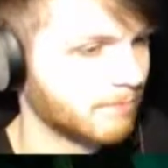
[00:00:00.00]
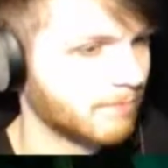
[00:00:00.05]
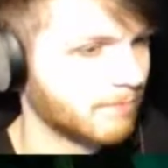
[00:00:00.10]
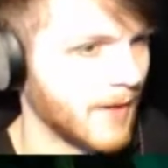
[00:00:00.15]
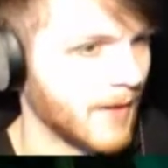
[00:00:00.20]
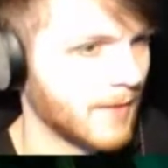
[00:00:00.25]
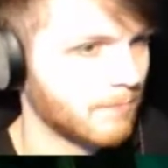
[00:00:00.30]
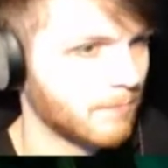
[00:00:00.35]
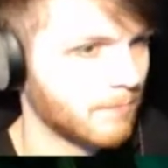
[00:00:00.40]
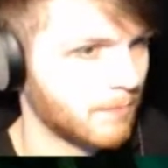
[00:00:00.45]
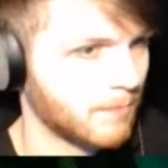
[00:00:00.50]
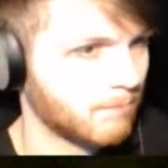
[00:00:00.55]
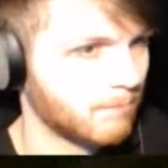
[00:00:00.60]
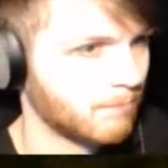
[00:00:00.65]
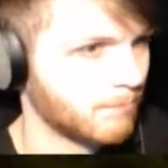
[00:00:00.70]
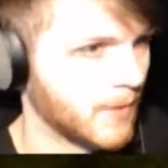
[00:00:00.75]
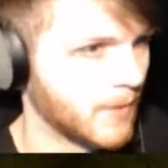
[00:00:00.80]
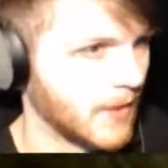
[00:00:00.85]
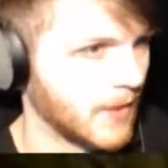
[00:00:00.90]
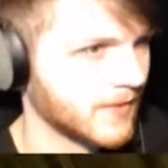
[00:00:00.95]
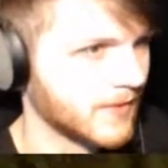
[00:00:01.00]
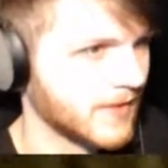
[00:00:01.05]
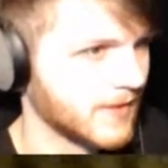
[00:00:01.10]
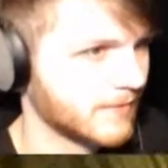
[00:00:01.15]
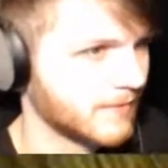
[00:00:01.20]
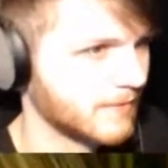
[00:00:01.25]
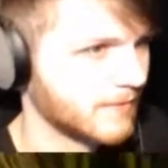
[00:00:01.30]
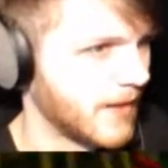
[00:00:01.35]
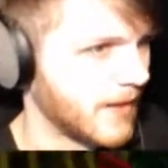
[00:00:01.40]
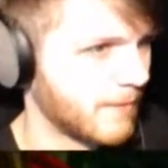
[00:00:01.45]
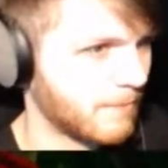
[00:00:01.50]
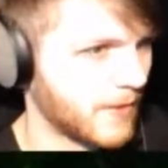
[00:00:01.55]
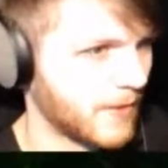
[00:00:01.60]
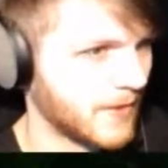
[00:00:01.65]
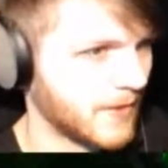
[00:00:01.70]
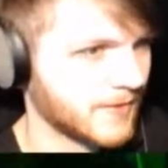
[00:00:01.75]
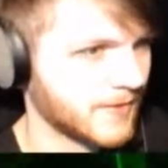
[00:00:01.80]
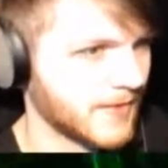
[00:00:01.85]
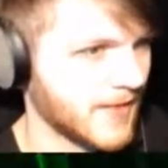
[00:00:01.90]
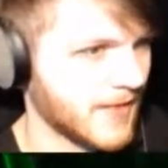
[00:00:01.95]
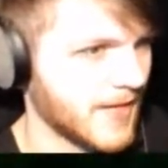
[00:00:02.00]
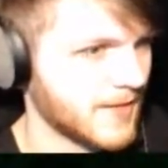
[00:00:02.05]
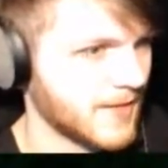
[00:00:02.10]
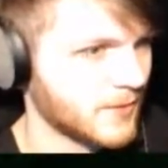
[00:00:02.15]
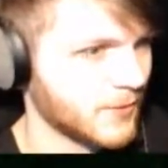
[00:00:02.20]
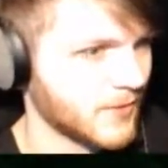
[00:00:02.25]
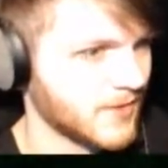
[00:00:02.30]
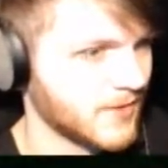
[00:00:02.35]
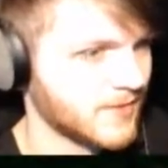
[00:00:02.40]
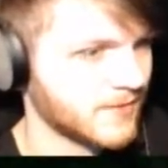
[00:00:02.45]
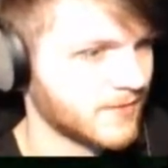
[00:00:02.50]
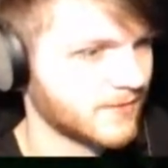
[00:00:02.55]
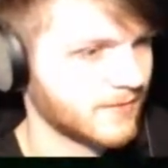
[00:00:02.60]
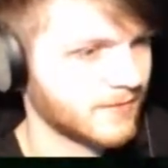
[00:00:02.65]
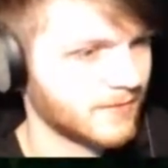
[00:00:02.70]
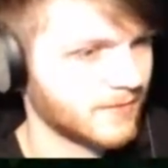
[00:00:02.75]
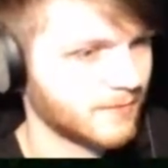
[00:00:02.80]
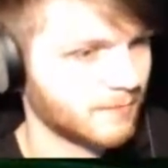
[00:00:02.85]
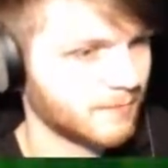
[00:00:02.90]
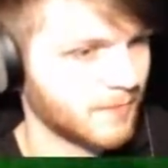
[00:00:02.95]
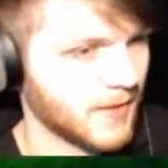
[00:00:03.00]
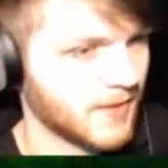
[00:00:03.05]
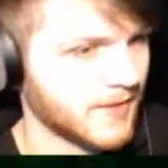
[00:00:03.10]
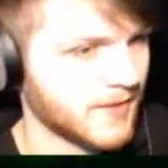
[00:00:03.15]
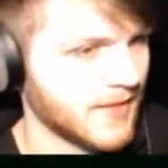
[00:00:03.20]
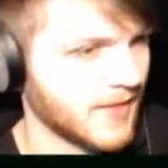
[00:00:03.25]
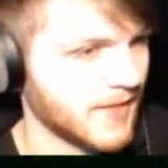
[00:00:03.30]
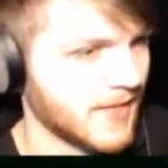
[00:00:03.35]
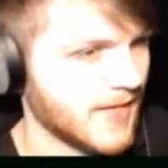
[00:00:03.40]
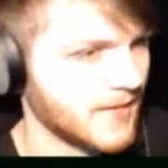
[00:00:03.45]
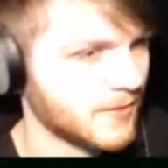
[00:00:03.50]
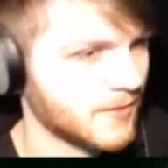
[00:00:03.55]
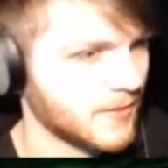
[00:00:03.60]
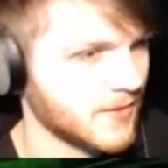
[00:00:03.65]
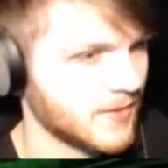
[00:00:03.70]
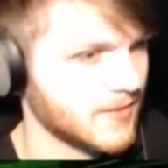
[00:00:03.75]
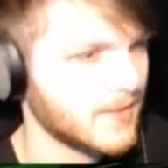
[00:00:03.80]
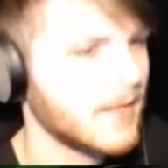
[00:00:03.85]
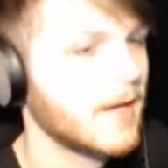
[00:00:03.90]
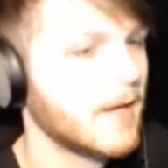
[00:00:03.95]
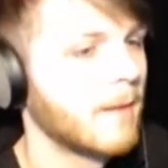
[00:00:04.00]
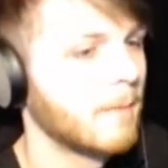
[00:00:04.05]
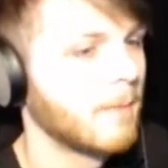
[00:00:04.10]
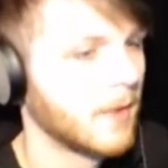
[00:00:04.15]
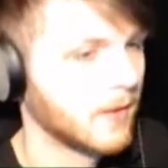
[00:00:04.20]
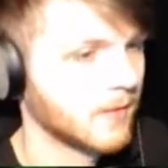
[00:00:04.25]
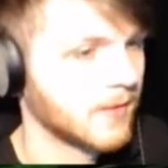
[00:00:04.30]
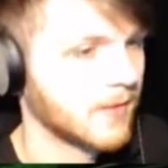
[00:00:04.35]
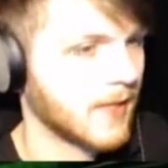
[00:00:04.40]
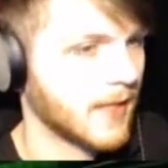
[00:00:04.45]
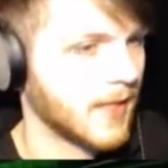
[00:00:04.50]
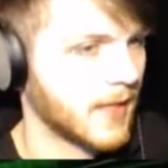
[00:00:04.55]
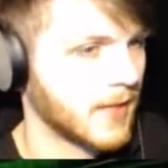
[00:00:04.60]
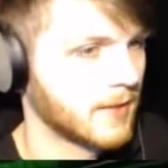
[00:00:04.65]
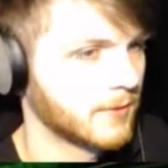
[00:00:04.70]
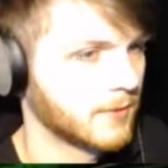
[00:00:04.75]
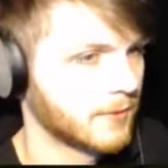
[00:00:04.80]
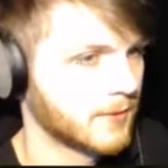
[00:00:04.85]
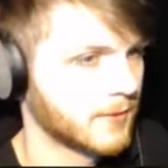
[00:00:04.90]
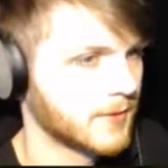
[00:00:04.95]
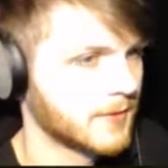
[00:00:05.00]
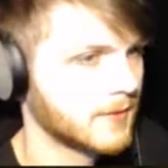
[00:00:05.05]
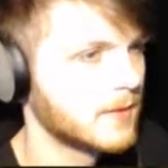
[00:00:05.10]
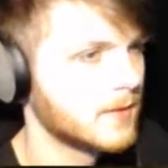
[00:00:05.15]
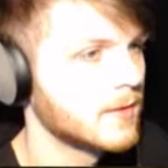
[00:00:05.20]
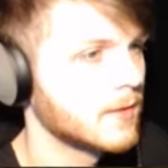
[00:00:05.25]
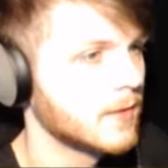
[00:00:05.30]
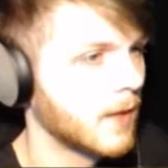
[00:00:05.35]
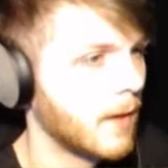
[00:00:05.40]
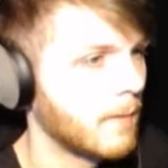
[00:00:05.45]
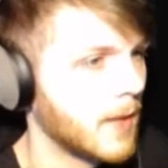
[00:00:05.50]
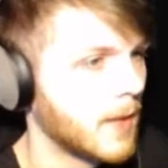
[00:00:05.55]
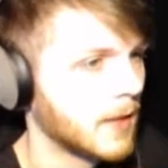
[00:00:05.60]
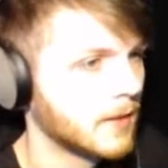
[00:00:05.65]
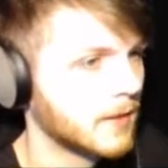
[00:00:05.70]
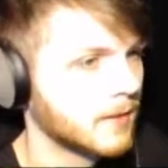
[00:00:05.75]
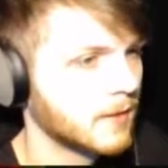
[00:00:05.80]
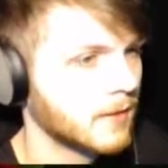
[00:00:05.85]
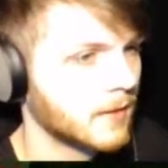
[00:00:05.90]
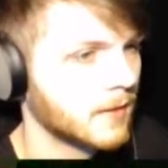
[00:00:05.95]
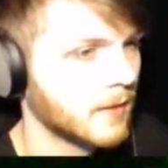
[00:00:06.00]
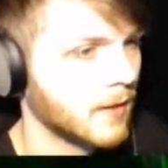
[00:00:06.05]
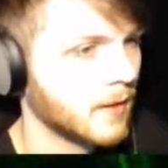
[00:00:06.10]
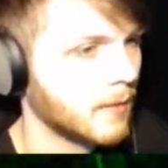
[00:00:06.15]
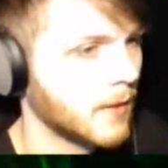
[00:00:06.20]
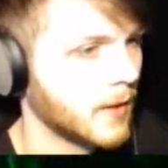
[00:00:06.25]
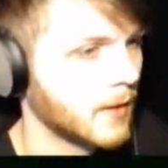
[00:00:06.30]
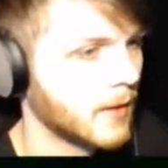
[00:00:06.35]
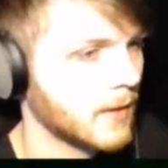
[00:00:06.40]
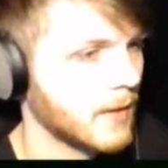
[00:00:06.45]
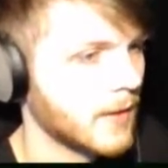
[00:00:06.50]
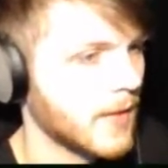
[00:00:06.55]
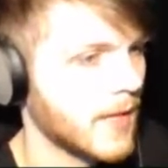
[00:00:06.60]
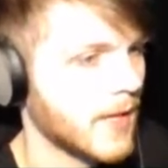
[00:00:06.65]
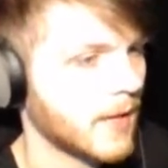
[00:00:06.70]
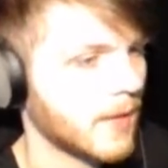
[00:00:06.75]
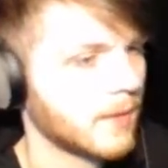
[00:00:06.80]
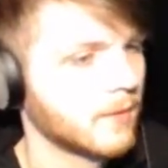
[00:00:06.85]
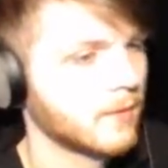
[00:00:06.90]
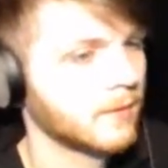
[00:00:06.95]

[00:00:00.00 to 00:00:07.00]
I apparently I apparently can't do this. Apparently I can't do this. Apparently I can't do this. Come on. Come on. Eh.